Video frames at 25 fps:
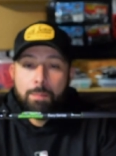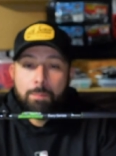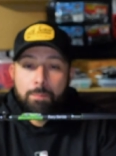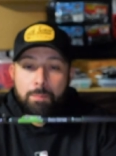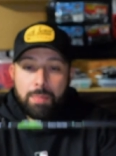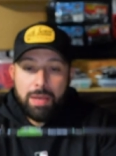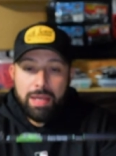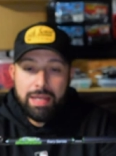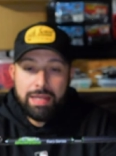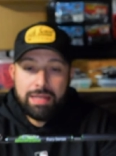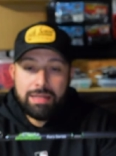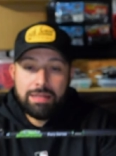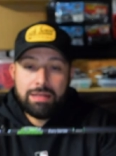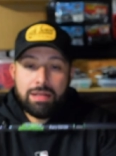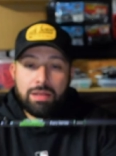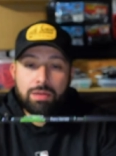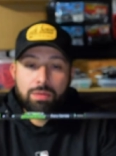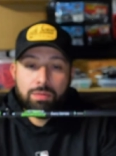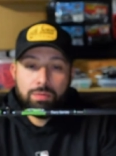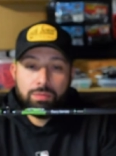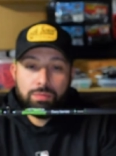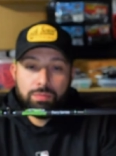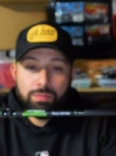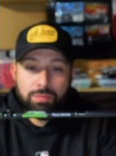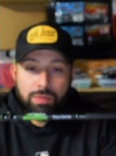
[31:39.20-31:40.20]
bait
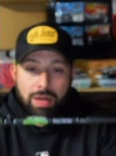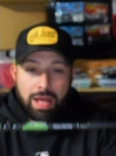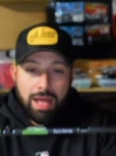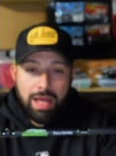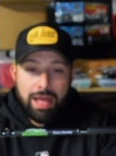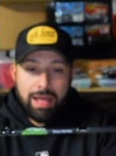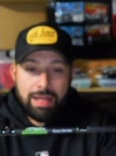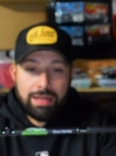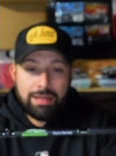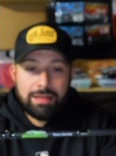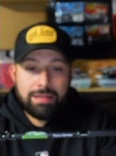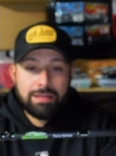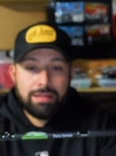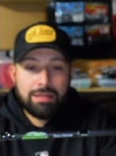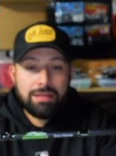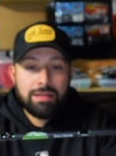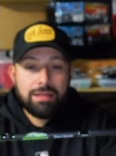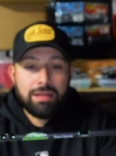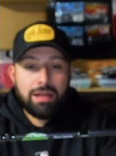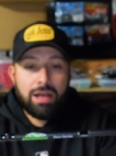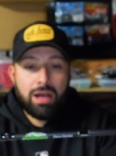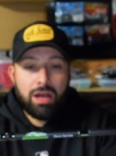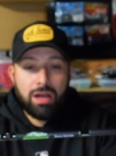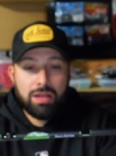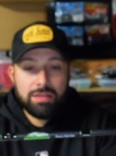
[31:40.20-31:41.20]
rod.
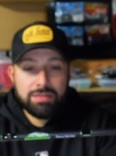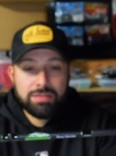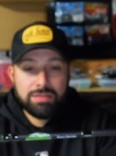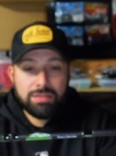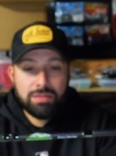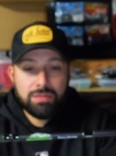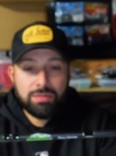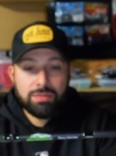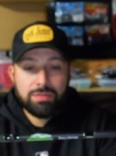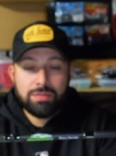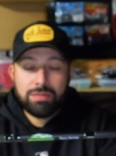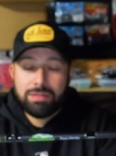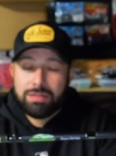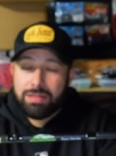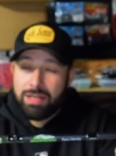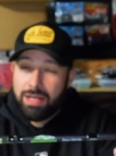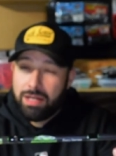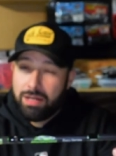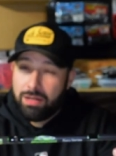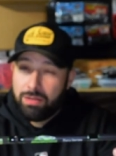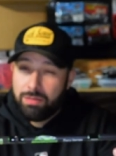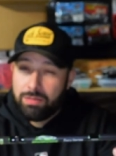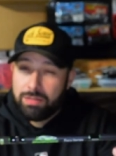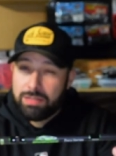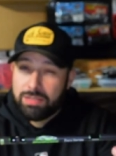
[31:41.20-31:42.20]
Also, not
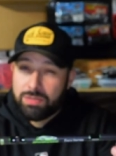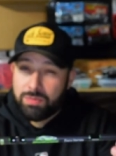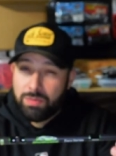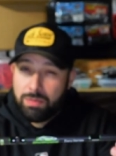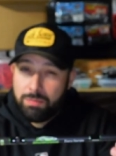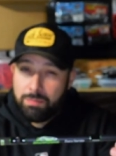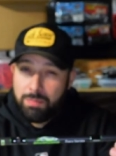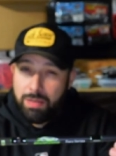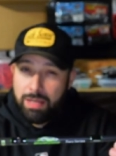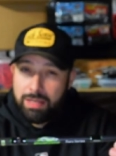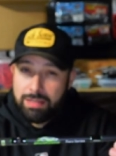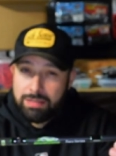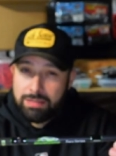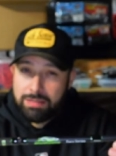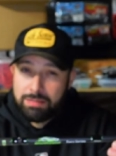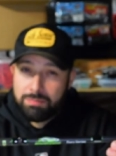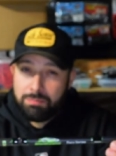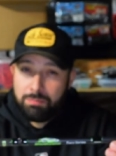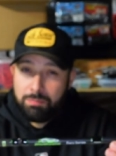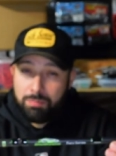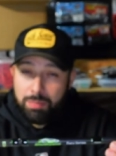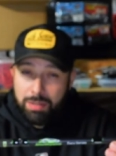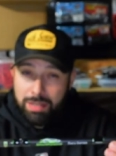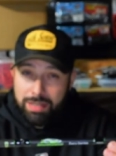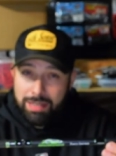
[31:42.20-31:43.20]
only swim baits,
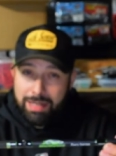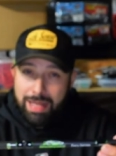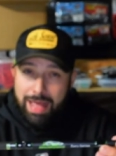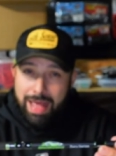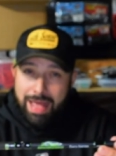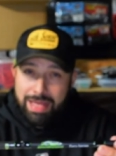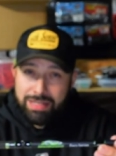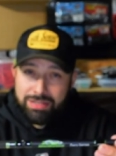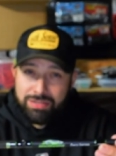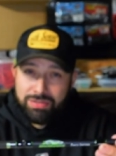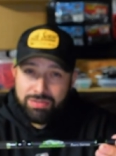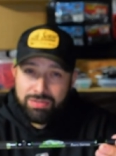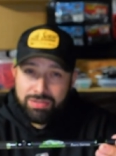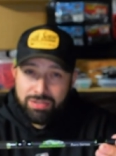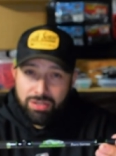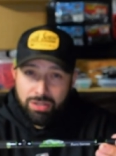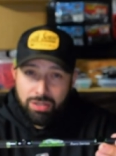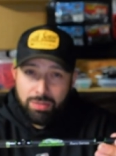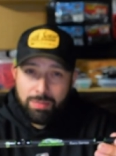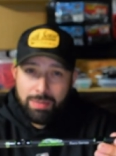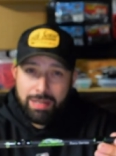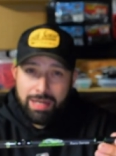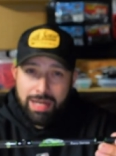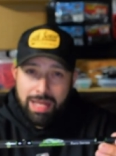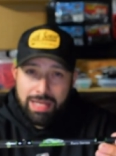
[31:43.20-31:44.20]
but as you saw
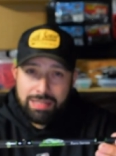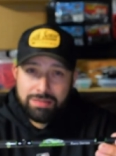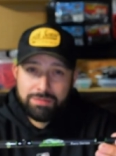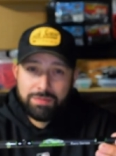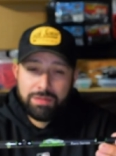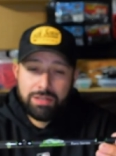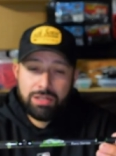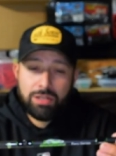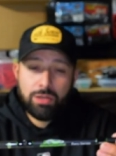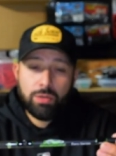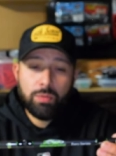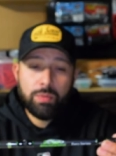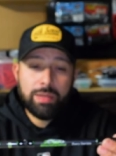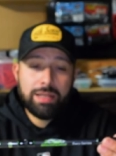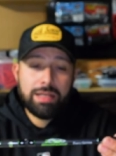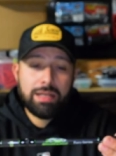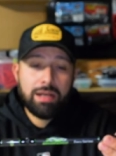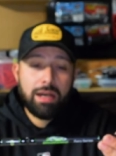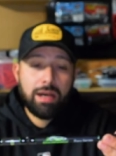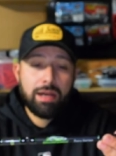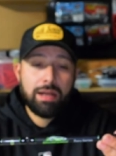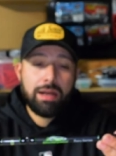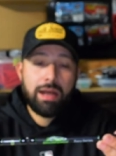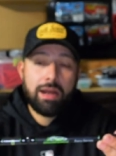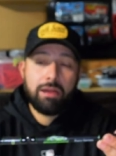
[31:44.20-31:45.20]
in my last video, we
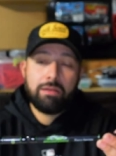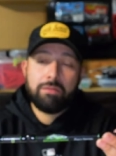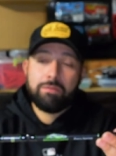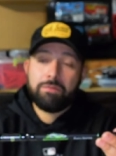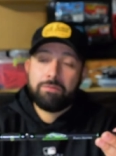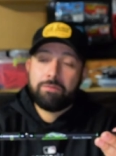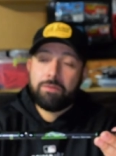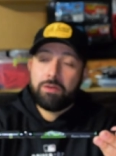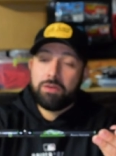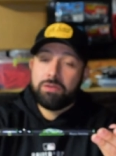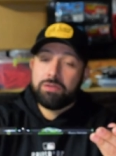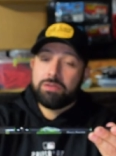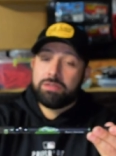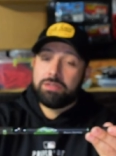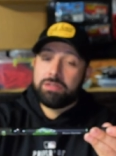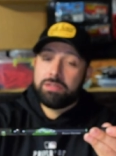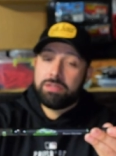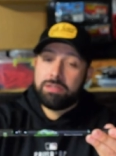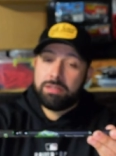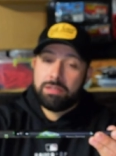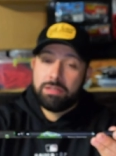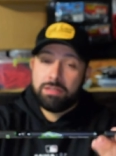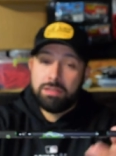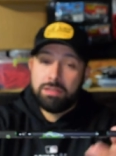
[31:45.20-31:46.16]
caught our first